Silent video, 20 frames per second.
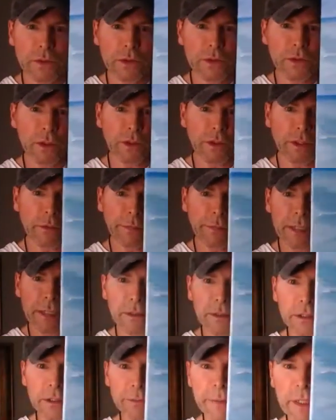a little
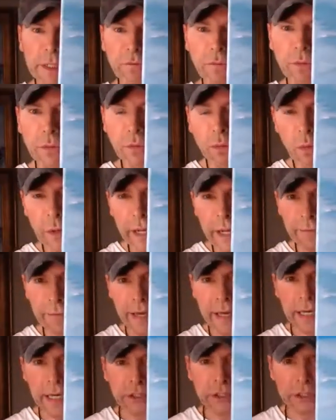bit of wave
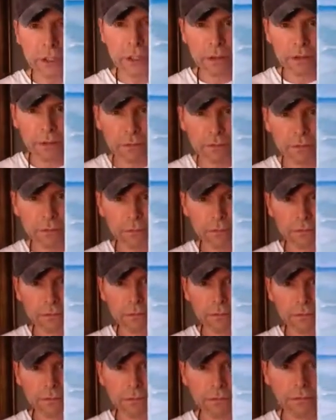action.
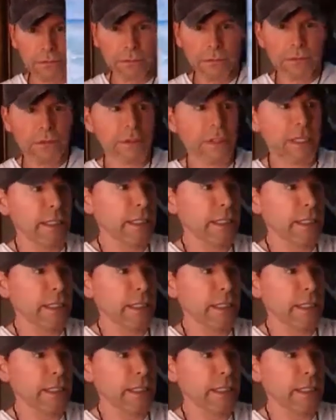It's kind of